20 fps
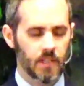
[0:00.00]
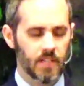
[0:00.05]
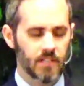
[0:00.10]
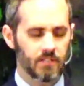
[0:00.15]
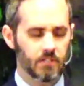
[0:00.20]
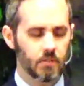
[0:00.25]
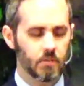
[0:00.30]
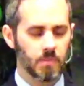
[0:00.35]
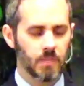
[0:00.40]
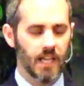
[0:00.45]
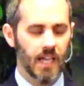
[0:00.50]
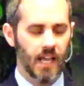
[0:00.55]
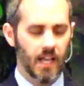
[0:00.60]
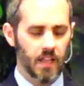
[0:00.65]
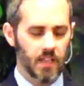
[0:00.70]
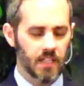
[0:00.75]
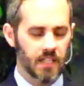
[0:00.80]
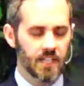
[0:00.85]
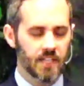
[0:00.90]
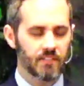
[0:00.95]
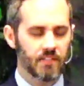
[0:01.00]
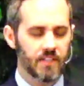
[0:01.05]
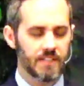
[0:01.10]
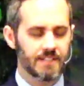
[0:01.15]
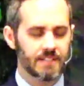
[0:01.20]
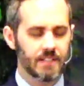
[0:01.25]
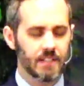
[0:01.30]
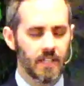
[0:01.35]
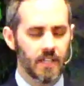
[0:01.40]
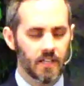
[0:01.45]
and of the reality of
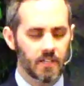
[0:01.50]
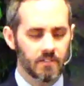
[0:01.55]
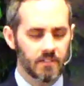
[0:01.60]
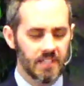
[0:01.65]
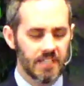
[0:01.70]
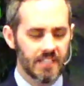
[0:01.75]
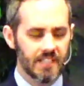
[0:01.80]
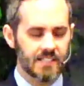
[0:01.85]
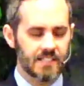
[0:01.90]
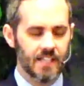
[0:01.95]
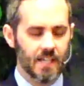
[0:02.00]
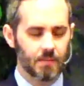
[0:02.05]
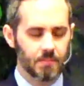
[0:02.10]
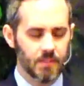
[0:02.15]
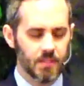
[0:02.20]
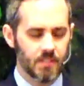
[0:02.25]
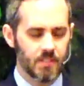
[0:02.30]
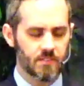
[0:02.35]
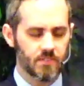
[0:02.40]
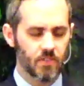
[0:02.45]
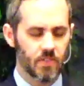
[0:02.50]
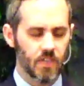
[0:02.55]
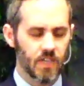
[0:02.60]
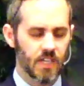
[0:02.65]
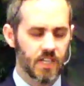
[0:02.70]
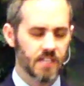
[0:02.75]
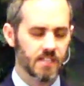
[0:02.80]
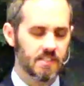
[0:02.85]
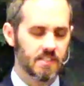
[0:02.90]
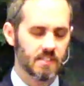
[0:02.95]
his love and acceptance for
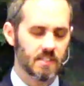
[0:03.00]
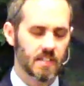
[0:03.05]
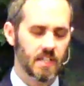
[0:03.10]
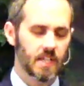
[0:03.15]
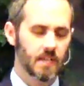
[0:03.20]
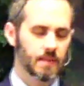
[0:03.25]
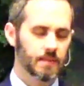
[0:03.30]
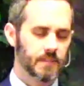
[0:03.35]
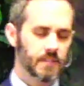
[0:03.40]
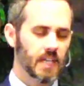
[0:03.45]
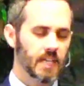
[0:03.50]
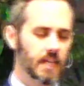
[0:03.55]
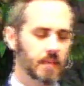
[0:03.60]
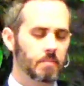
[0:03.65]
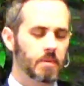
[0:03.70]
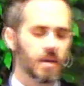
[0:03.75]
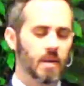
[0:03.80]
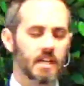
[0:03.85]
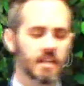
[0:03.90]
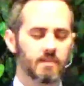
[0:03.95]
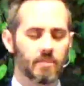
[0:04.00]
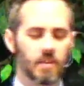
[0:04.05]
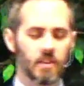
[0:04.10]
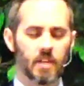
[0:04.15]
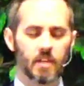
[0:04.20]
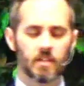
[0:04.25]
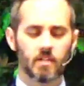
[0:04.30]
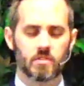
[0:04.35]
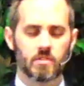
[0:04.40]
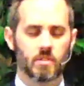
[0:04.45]
us. God, I pray for
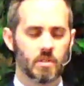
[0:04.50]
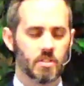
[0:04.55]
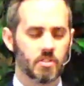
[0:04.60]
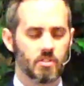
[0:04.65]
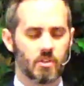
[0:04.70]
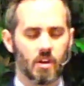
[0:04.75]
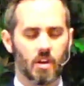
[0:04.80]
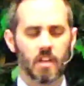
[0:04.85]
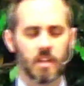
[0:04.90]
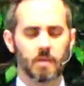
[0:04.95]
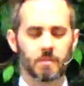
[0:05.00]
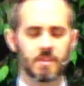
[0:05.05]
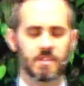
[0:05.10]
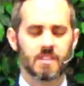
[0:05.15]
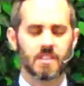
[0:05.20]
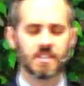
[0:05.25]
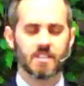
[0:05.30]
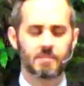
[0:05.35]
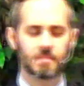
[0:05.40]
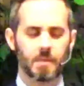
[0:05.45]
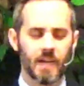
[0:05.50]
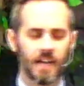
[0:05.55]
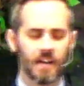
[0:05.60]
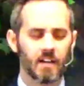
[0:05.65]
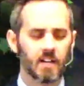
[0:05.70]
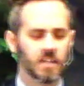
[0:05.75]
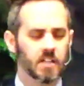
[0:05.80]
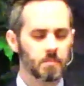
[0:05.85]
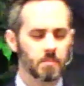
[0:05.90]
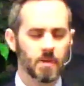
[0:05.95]
those who are struggling with
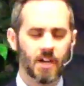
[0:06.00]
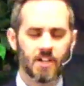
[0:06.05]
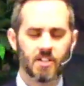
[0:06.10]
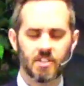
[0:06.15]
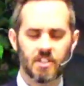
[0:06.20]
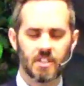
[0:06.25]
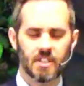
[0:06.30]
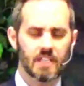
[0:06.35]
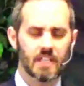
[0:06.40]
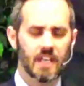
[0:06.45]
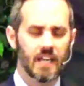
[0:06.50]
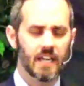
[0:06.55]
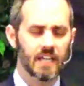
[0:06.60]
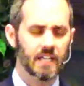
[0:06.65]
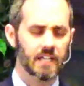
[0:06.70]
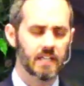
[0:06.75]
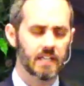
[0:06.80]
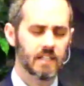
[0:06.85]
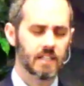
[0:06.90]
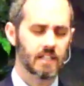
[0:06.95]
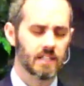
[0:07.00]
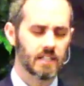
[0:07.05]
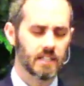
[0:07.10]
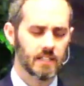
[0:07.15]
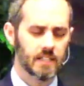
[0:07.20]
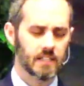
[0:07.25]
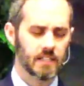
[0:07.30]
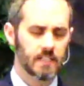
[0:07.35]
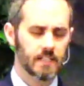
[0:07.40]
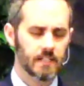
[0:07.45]
despair and depression today.
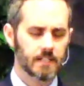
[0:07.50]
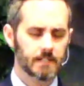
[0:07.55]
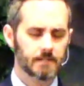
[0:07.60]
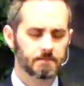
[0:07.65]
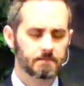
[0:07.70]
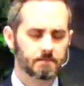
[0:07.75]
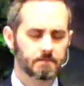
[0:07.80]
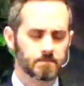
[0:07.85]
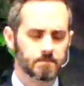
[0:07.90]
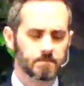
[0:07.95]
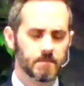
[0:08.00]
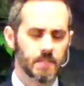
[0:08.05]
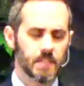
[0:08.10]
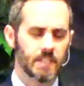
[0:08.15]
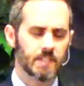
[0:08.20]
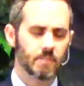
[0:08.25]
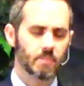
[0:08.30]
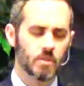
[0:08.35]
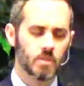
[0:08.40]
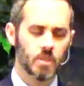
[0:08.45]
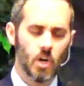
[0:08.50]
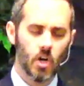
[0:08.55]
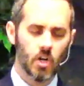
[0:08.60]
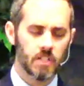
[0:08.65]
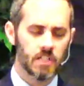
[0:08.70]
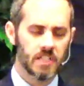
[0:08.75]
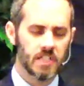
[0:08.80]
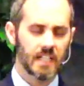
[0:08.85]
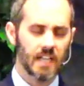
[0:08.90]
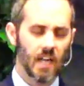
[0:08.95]
And it was
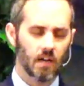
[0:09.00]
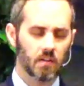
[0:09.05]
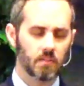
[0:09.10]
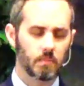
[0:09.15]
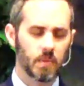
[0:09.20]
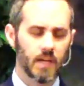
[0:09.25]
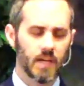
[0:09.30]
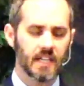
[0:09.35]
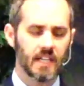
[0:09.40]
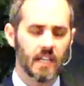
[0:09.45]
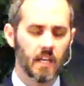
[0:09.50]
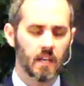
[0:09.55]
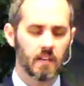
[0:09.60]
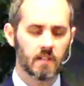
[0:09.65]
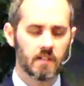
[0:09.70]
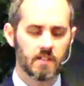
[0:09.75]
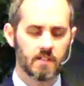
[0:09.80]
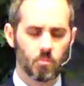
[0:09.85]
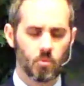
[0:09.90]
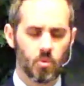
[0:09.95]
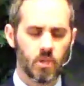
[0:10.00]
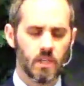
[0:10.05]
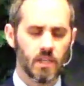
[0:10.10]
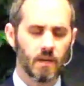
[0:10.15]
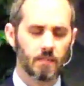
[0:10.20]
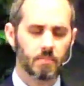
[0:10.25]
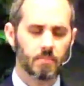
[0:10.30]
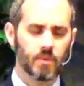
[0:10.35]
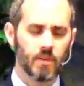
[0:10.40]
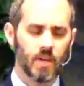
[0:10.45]
hard to get out of bed again this
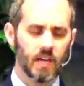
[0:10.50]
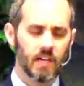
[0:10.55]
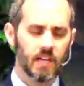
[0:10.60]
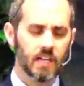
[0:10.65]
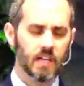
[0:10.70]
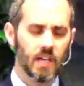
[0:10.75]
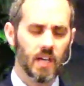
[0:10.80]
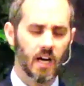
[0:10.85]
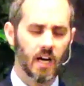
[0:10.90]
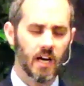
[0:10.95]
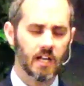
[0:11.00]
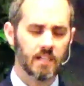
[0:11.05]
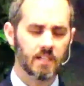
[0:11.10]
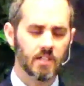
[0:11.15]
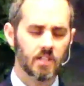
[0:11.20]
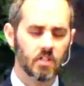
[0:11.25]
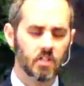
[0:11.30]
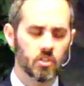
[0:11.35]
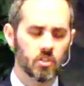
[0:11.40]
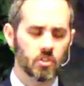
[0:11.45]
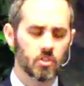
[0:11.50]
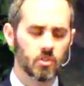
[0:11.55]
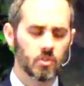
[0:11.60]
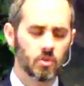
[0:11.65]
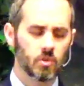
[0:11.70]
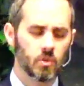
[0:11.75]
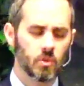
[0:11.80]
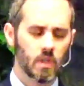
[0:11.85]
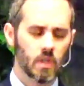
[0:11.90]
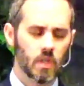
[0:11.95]
morning. I pray, God, that
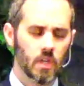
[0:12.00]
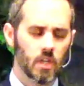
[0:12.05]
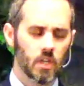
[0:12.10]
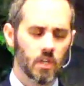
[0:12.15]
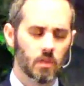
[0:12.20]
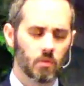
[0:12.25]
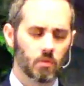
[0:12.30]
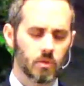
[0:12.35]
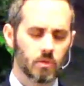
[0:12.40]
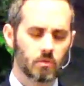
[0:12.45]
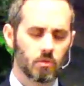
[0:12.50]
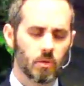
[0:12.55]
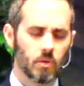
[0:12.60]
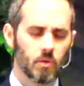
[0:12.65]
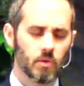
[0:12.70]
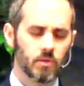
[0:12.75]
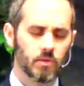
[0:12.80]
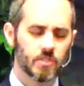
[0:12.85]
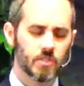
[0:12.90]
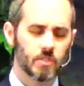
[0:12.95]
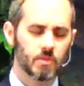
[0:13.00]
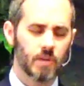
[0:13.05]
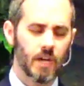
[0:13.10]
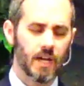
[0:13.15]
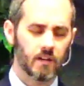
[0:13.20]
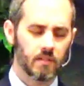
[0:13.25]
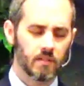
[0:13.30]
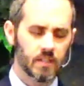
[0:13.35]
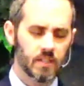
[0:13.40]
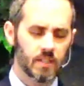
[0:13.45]
you would re-
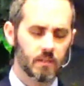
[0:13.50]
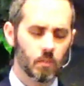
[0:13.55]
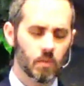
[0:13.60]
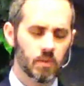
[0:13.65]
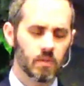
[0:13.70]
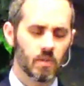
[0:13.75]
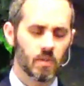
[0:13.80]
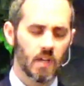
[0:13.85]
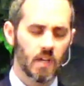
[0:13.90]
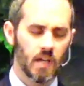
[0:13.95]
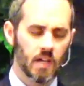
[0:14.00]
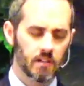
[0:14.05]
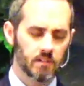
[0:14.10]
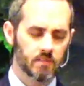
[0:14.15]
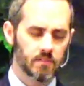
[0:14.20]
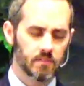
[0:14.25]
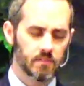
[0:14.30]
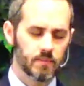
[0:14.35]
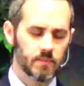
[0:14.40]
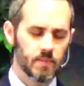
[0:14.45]
surround them with your love,